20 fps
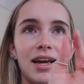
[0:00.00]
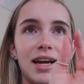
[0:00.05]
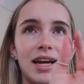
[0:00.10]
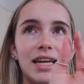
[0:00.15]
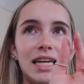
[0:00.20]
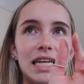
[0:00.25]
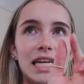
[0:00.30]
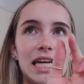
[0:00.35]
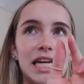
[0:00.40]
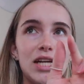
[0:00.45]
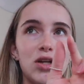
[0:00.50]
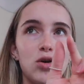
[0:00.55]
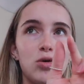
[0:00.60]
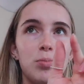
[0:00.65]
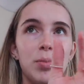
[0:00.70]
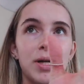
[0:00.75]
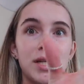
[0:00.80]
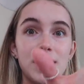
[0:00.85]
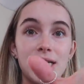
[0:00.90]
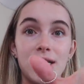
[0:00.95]
like a needle,
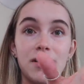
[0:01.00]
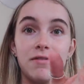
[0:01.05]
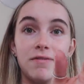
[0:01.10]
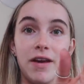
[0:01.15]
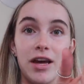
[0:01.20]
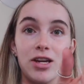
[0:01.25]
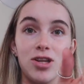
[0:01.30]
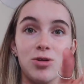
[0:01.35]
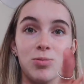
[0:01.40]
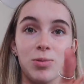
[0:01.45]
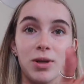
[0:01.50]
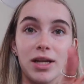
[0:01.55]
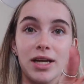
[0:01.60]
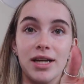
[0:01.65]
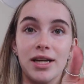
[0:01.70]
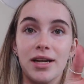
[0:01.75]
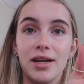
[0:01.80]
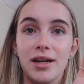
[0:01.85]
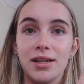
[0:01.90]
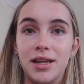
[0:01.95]
but it's like a vacuum
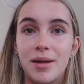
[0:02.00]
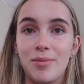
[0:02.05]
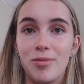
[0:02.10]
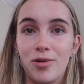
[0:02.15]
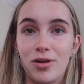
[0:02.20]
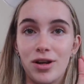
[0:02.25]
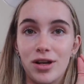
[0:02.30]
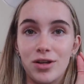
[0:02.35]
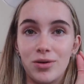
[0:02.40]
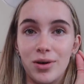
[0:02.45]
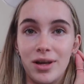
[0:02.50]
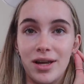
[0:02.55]
cleaner, and they put it in your